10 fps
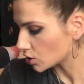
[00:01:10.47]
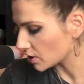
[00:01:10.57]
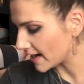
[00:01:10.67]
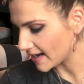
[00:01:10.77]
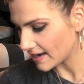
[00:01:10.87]

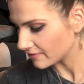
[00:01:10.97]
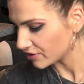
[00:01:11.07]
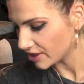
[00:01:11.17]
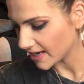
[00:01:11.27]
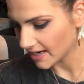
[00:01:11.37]
Great
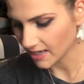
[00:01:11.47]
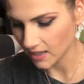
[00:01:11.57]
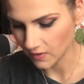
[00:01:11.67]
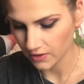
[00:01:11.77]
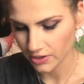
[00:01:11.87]
everyday
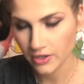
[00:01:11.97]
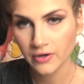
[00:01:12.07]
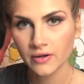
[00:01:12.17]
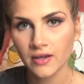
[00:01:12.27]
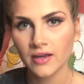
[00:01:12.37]
color,
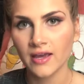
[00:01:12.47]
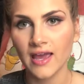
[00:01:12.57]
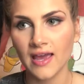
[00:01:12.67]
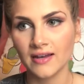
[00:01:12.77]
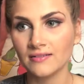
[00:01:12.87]

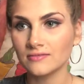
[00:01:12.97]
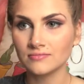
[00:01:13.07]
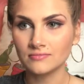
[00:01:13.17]
and